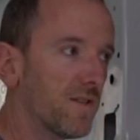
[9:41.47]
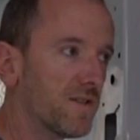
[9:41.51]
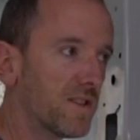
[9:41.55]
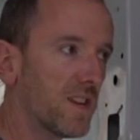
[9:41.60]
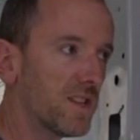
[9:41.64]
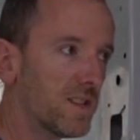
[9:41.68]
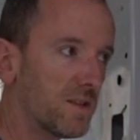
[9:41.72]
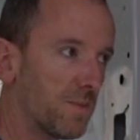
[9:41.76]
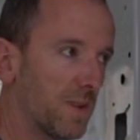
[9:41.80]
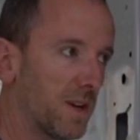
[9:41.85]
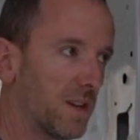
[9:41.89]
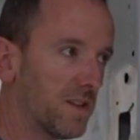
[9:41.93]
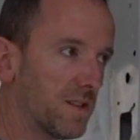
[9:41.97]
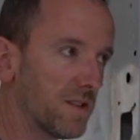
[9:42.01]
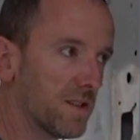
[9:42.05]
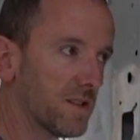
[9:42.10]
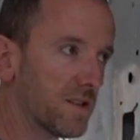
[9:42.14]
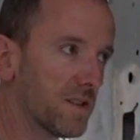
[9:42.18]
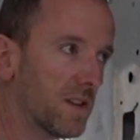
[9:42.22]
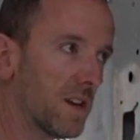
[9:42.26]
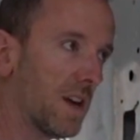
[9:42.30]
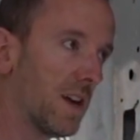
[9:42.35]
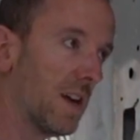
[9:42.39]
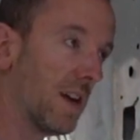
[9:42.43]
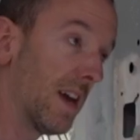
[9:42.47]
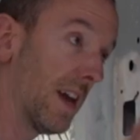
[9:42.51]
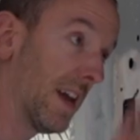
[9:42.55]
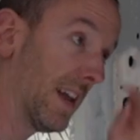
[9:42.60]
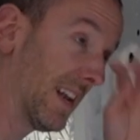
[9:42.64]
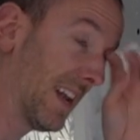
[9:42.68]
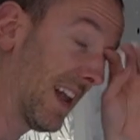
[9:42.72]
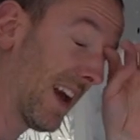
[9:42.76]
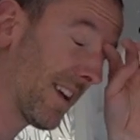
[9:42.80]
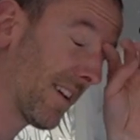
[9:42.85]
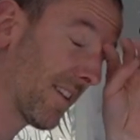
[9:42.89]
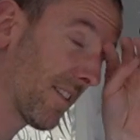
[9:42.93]
centimeters
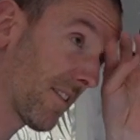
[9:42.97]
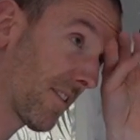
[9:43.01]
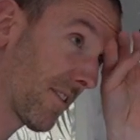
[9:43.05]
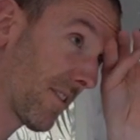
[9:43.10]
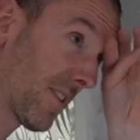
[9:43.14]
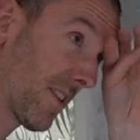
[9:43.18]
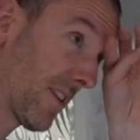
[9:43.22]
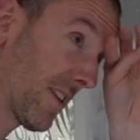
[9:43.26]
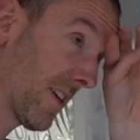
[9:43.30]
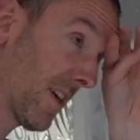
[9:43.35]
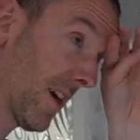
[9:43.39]
in length.